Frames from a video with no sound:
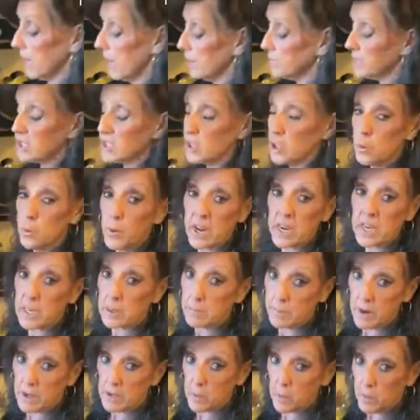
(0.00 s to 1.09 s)
I'm still
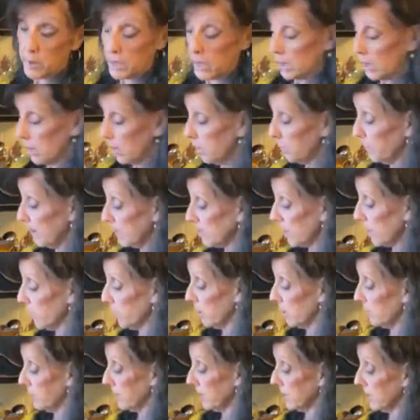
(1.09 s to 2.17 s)
waiting, by the way. Otherwise, I
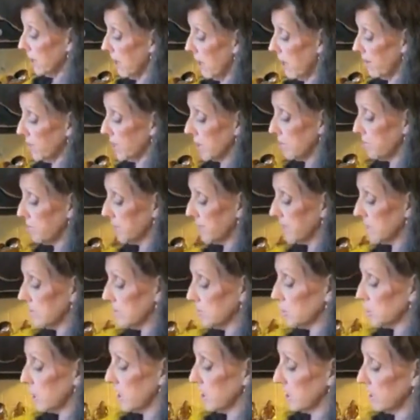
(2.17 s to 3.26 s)
would have been having a big,
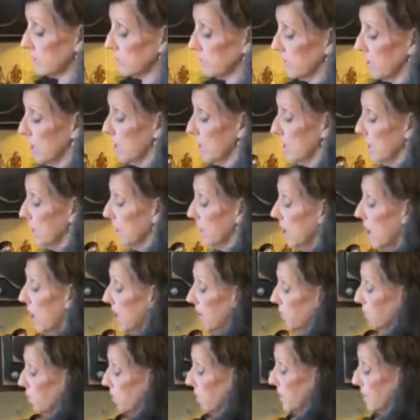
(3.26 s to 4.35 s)
giant
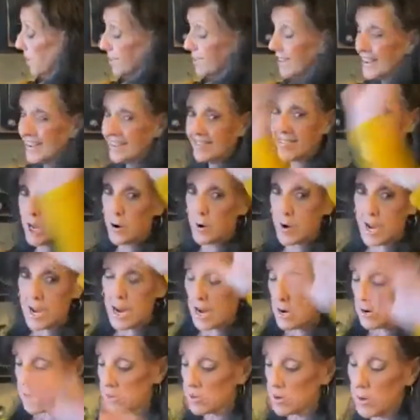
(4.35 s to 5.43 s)
live thing. Like, they're
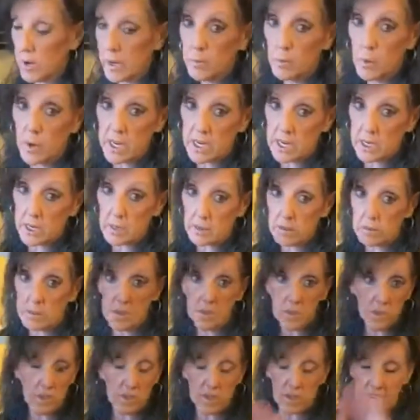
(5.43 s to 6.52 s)
here, so I'm waiting.
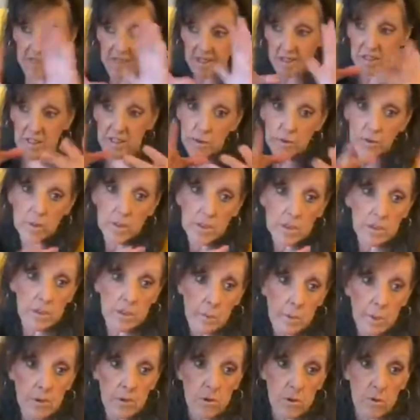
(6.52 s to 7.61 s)
They, they, they literally
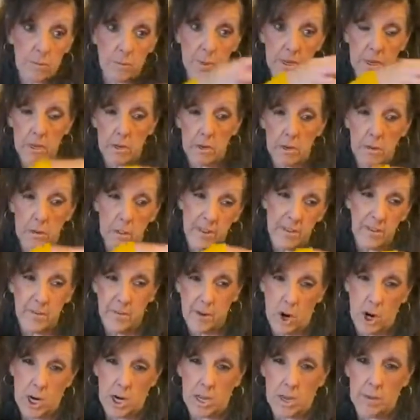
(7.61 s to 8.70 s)
supposed to have been here, like,
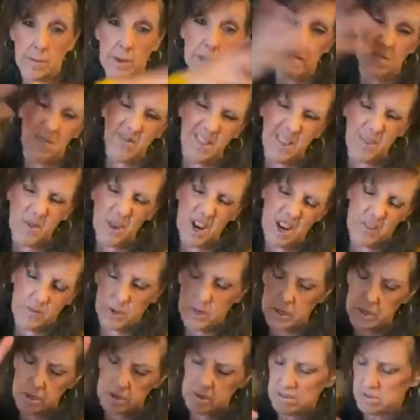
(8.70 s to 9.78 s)
Friday, but whatever.
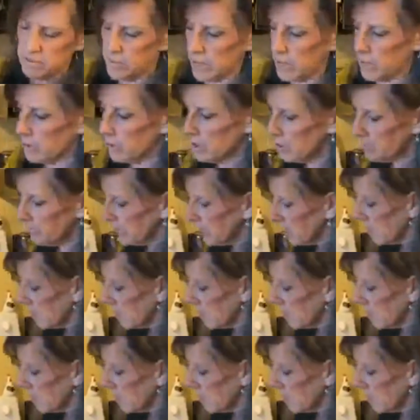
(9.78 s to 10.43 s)
It doesn't matter. It'll